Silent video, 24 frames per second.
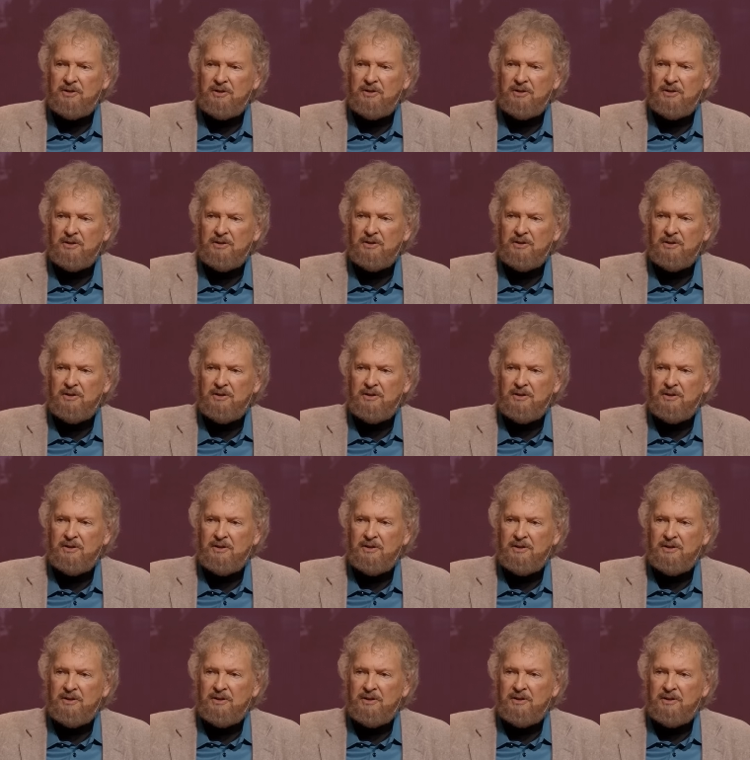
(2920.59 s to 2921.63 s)

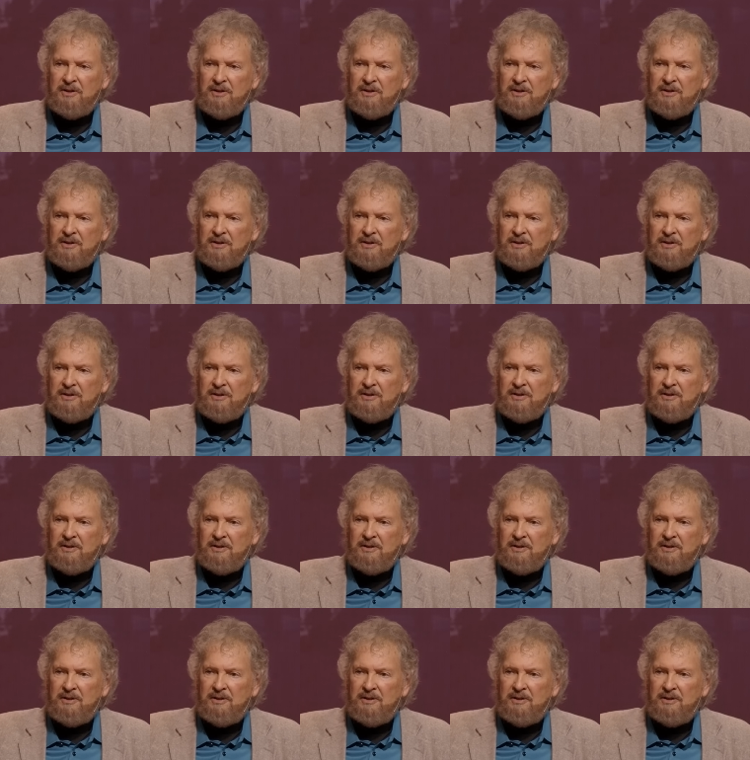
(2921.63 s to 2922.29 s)
(silence)